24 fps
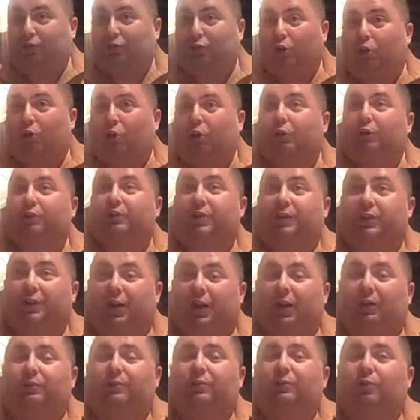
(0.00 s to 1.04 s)
Joel Osteen
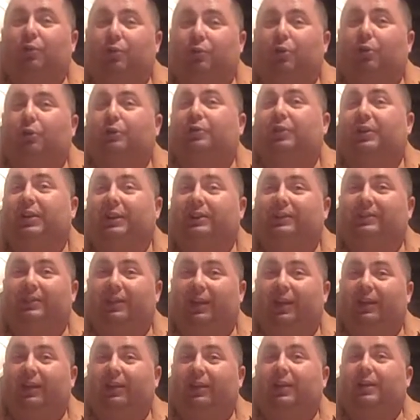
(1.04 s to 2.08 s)
concert, Joel Osteen had
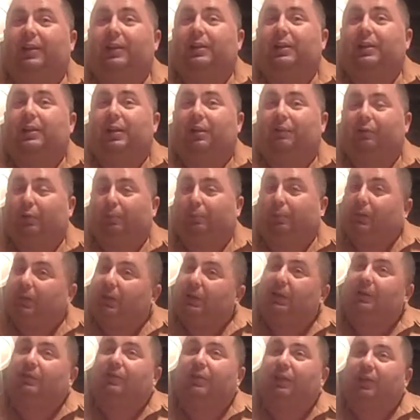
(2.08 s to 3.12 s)
said, if you
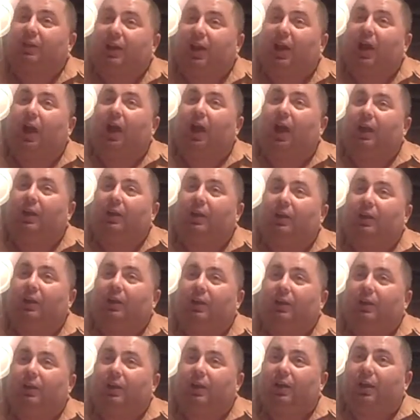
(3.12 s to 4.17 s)
believe in God
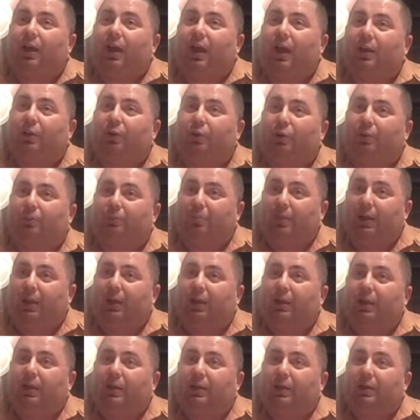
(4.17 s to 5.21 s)
and you
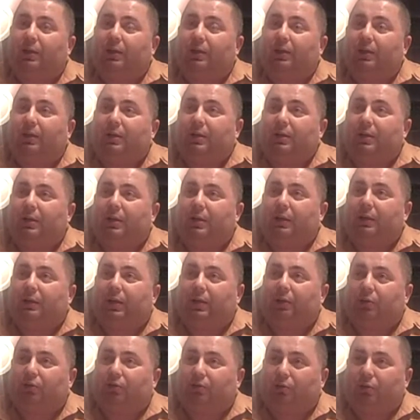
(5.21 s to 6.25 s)
admit
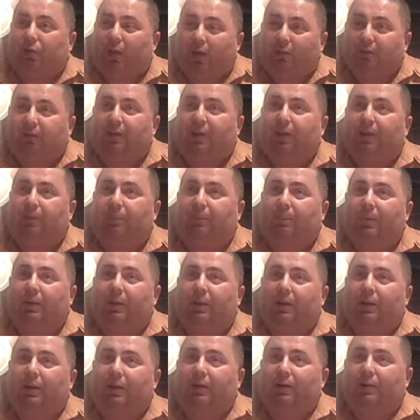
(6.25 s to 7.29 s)
that you love him,
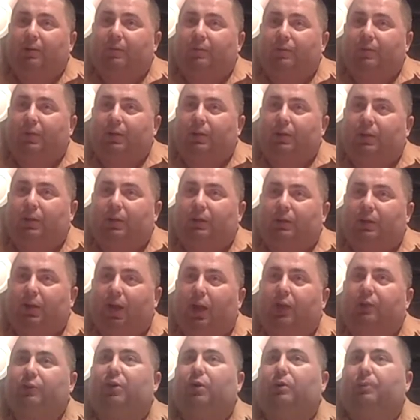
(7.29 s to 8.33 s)

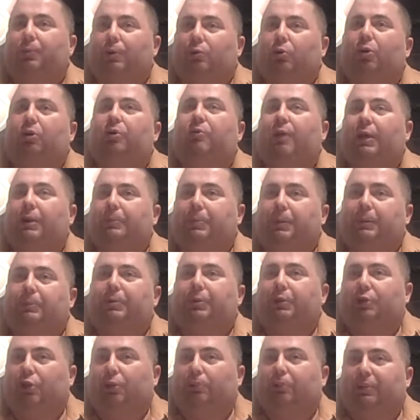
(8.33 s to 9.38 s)
God's going to put all the right
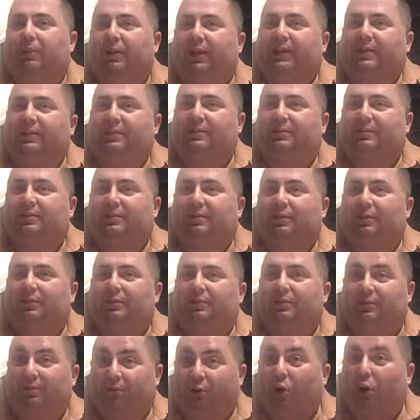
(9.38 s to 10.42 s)
people in your place
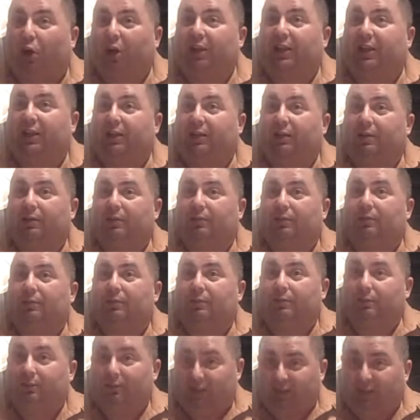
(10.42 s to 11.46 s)
starting
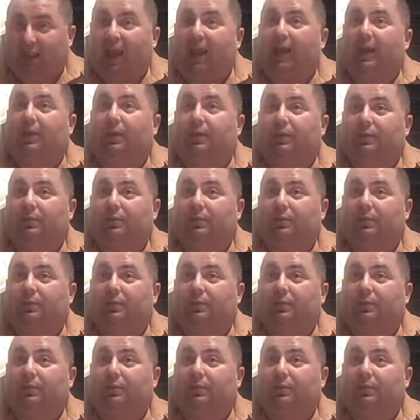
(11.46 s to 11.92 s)
today.